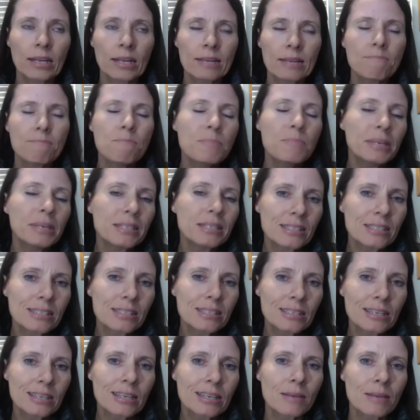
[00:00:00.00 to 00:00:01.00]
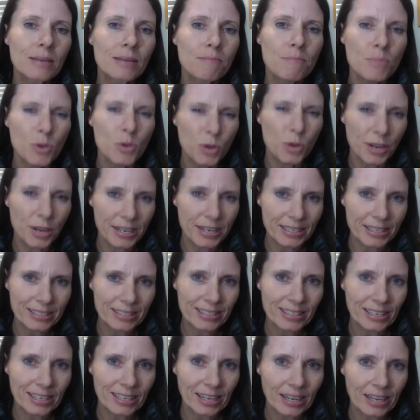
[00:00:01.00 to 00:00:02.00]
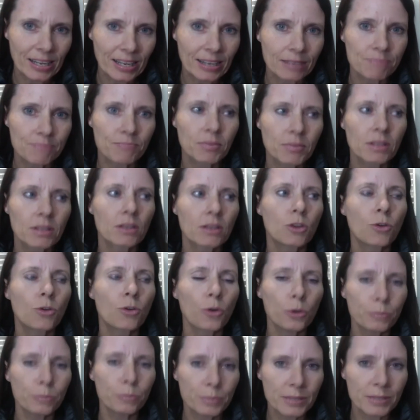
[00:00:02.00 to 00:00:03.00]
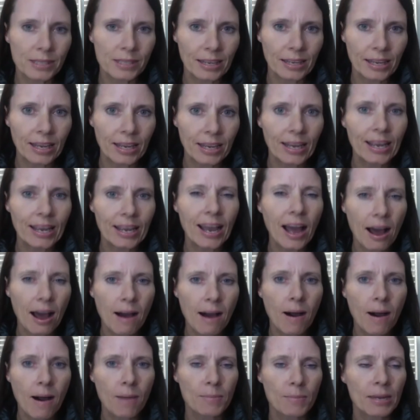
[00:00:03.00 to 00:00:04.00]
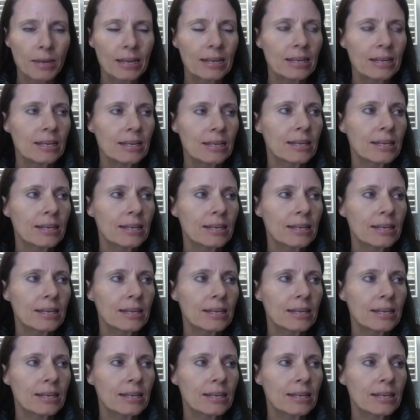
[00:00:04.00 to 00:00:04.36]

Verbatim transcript: missed community singing, group singing, harmony,